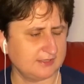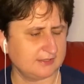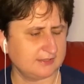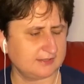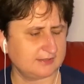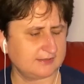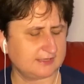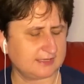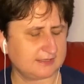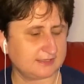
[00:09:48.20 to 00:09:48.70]

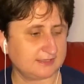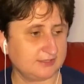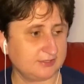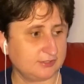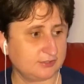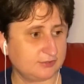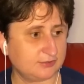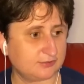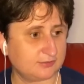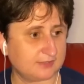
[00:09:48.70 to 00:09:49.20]
that i
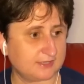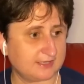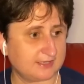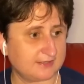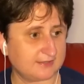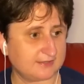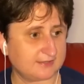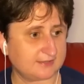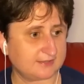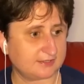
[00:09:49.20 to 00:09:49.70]
need to
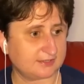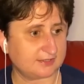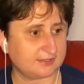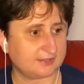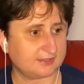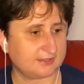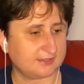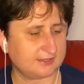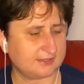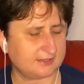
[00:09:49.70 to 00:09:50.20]
answer
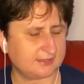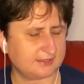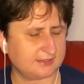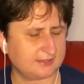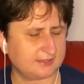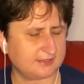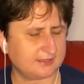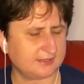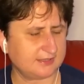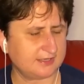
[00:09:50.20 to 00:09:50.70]

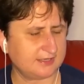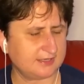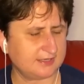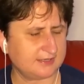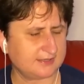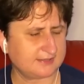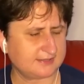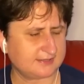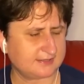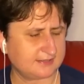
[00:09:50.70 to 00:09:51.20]

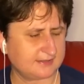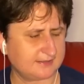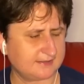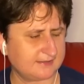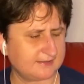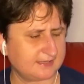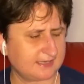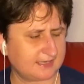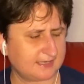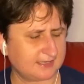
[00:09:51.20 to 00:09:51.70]
is
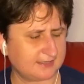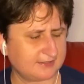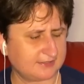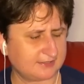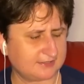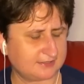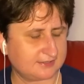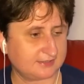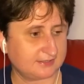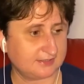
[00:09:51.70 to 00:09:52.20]
that
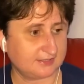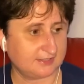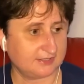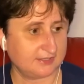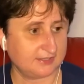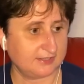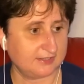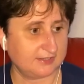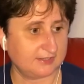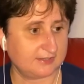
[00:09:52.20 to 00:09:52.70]

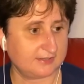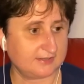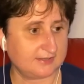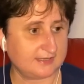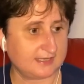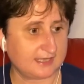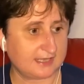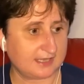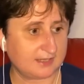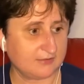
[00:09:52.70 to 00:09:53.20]

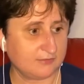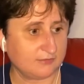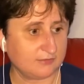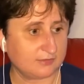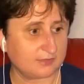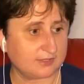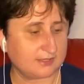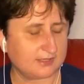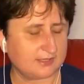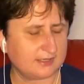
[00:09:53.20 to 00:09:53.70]

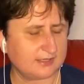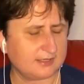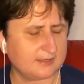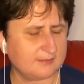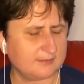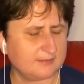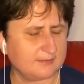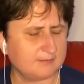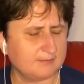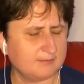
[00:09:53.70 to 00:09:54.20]
now
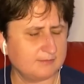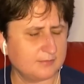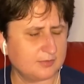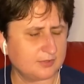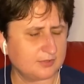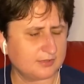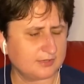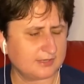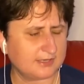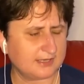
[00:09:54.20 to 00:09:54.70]

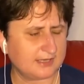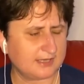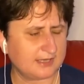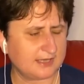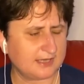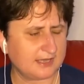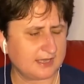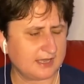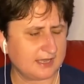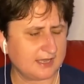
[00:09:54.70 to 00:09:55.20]
more
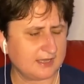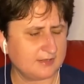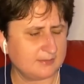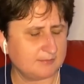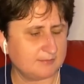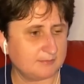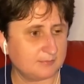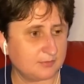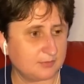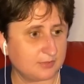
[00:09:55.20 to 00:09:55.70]
and
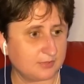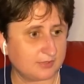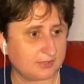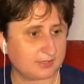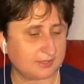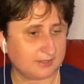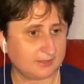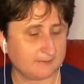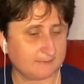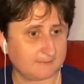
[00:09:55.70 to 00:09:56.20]

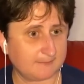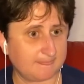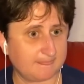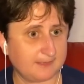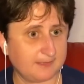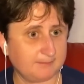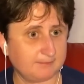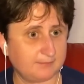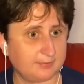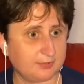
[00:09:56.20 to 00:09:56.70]
more
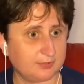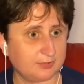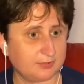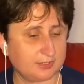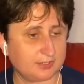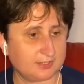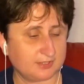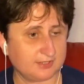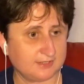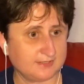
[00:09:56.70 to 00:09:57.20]

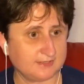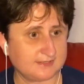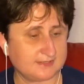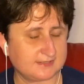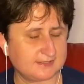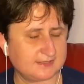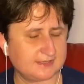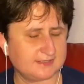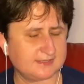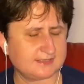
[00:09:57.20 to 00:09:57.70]
employers
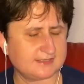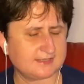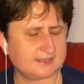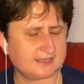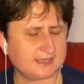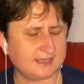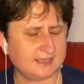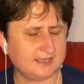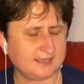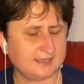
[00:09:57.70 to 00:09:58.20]

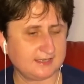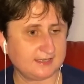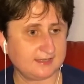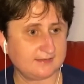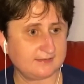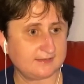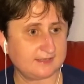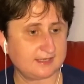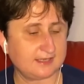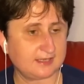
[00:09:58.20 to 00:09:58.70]
say
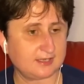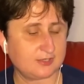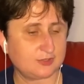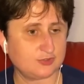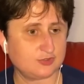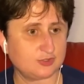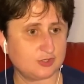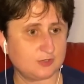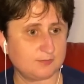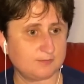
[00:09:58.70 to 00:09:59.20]
in the
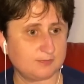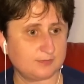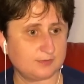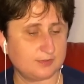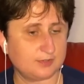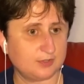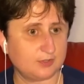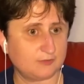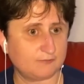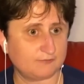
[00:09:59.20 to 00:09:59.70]
job
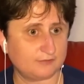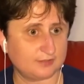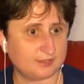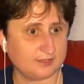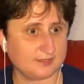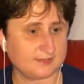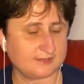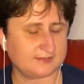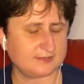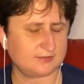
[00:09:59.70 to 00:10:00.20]

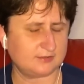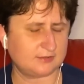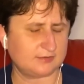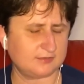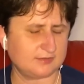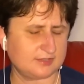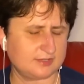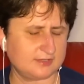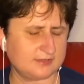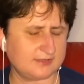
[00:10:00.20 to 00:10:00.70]
offers, you
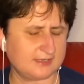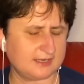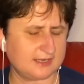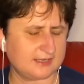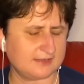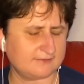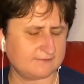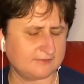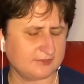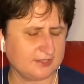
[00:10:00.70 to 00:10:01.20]
know, the
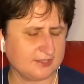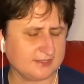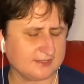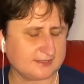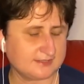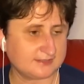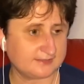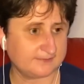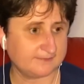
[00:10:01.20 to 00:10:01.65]
adverts,